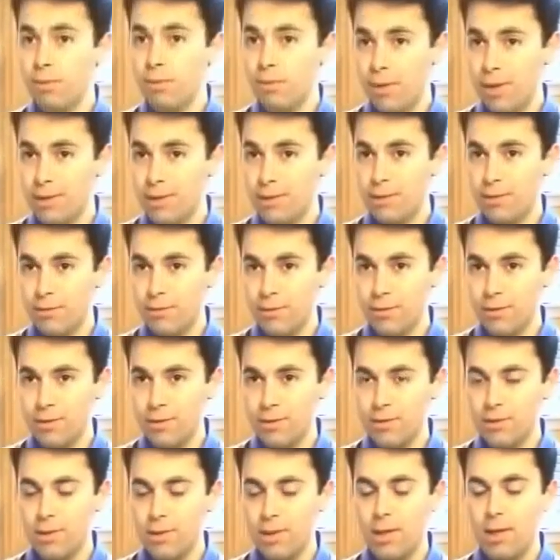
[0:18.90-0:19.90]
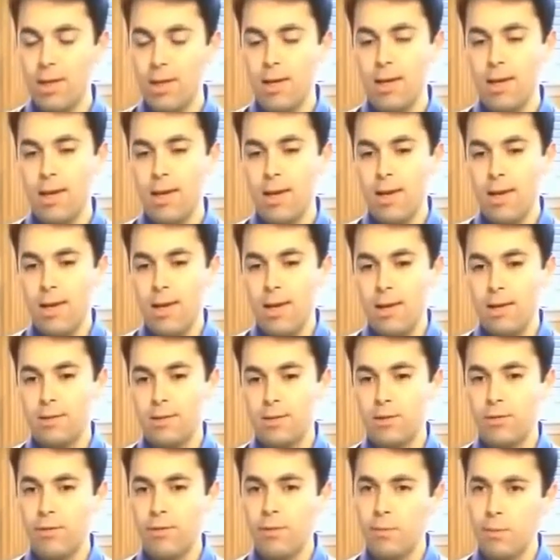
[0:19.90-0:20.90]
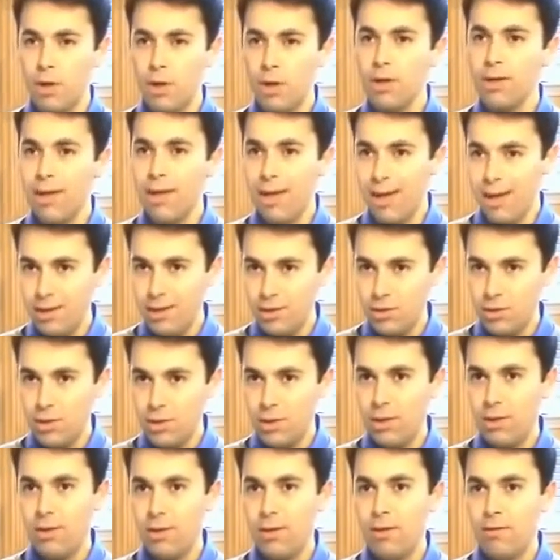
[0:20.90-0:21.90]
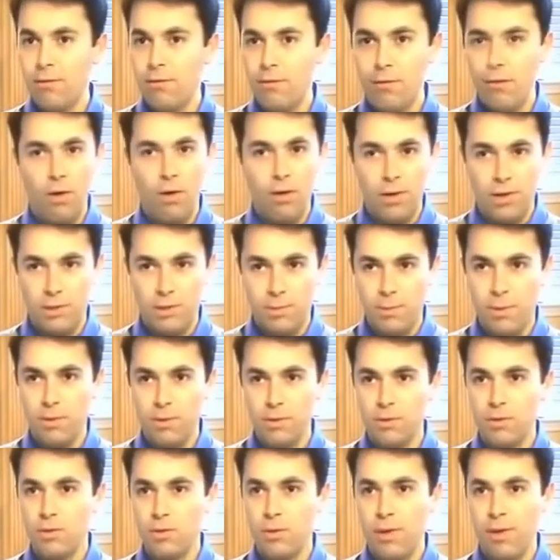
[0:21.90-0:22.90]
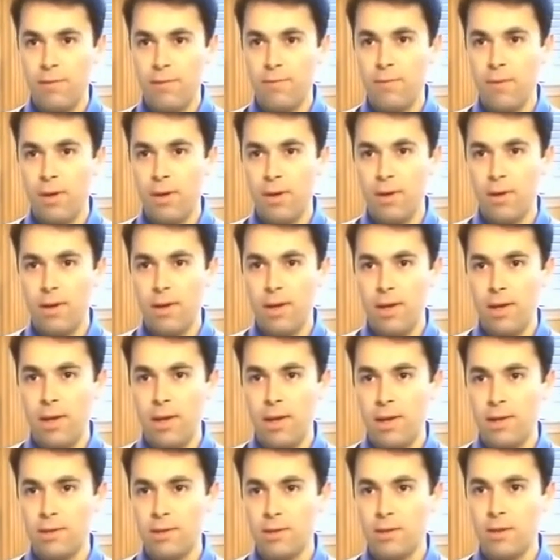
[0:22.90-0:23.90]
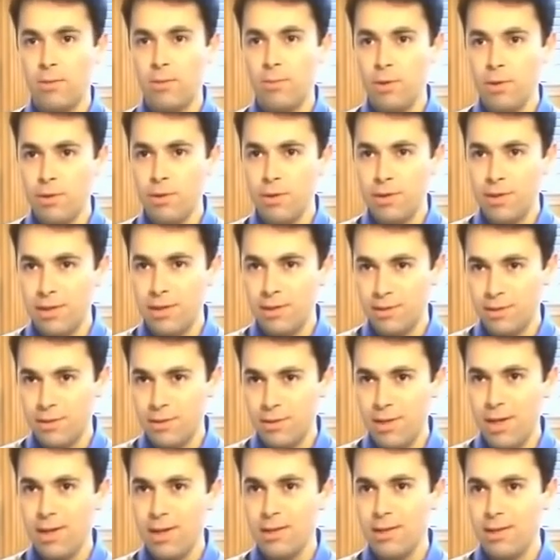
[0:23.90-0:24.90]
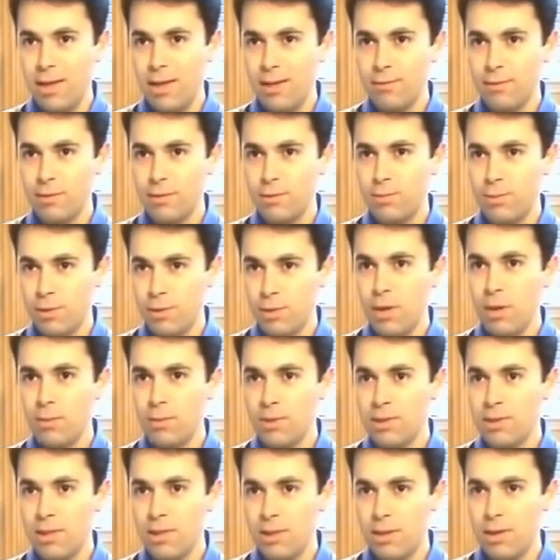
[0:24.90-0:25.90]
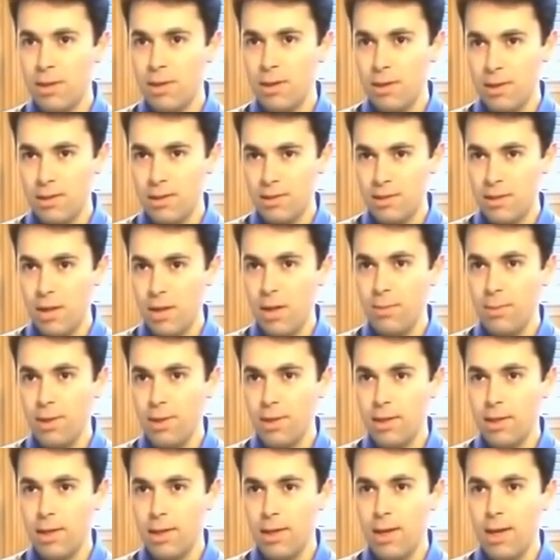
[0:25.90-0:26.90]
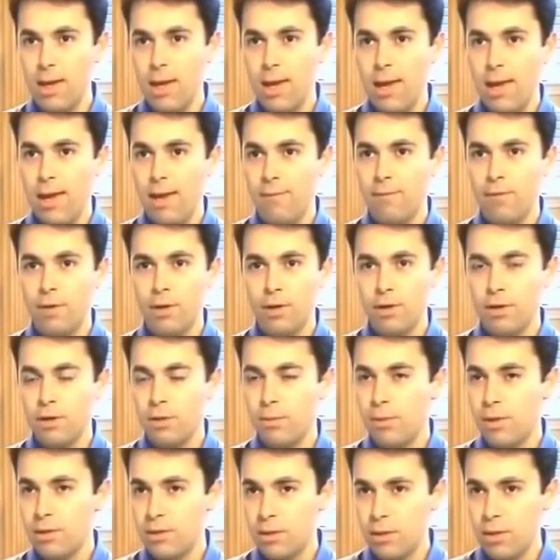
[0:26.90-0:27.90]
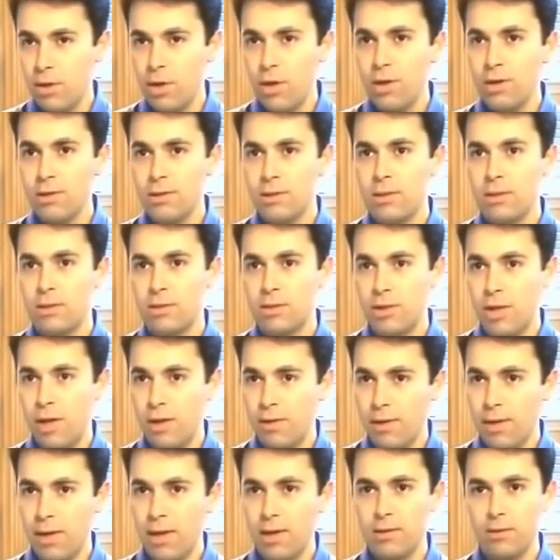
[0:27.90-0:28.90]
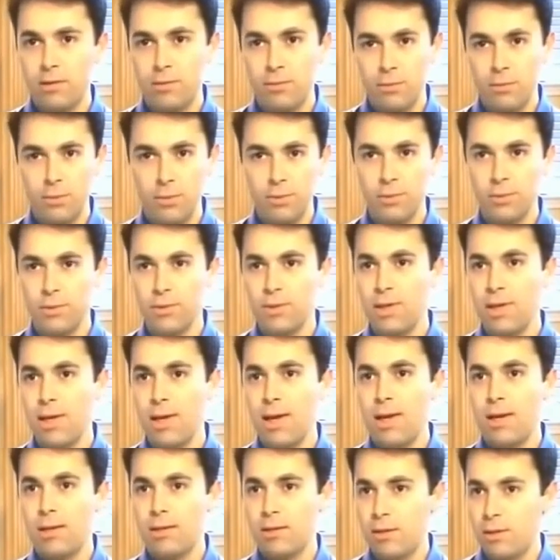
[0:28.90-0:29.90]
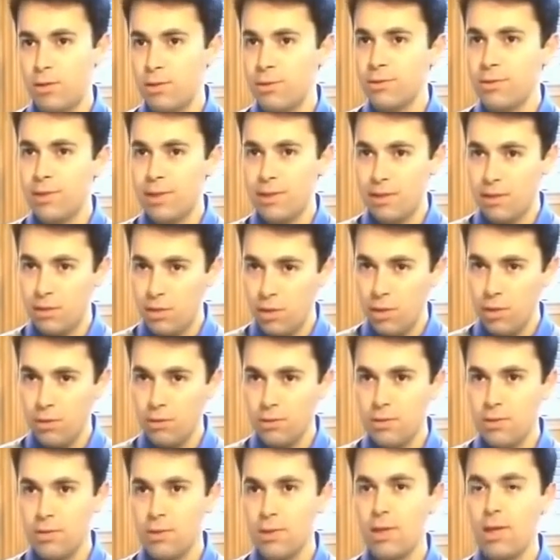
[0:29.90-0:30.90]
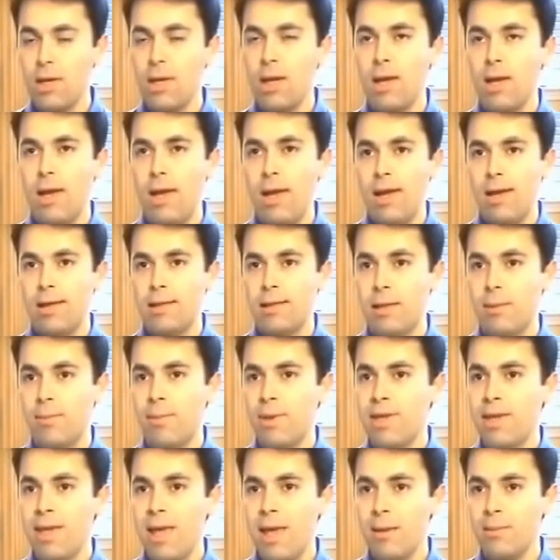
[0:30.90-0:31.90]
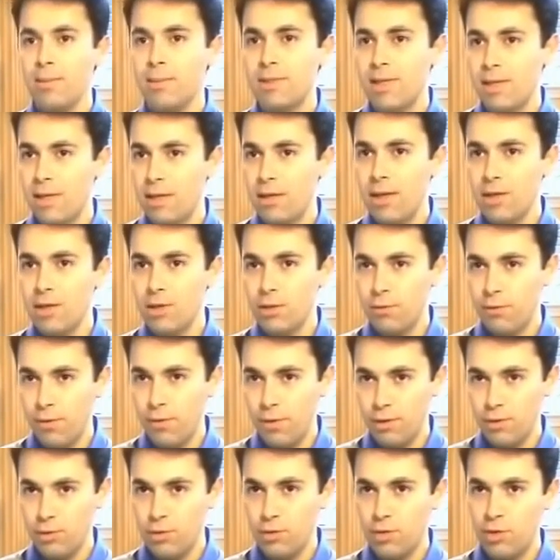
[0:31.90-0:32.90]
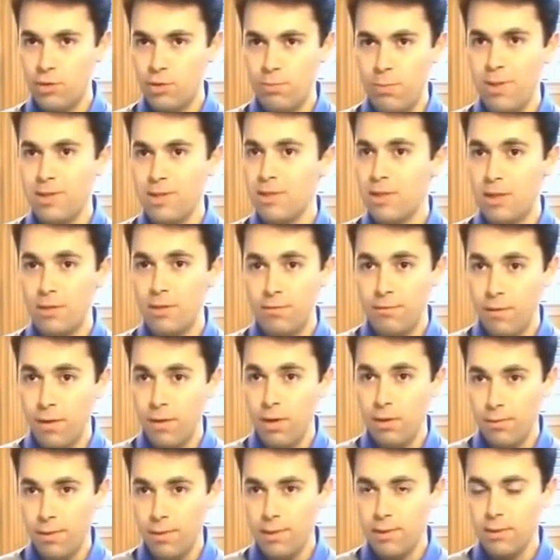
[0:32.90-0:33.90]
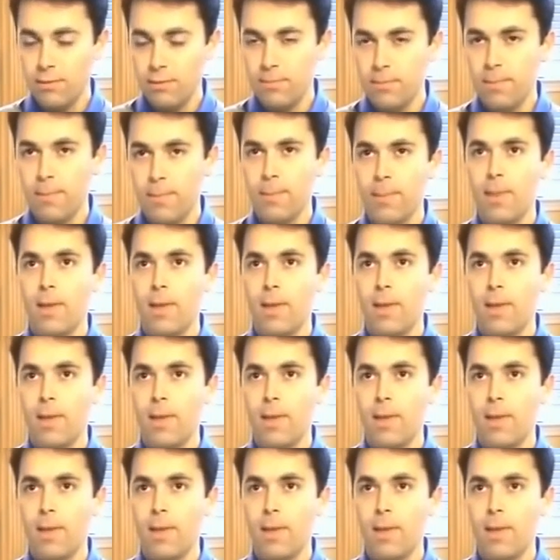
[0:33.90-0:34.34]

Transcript: to memorize the verses. So from a young age, we were all exposed to a community and a society that was predominantly Islamic. And we learned about the laws, the Sharia, the rules, the do's and the don'ts. And it became second nature for us to just basically follow it.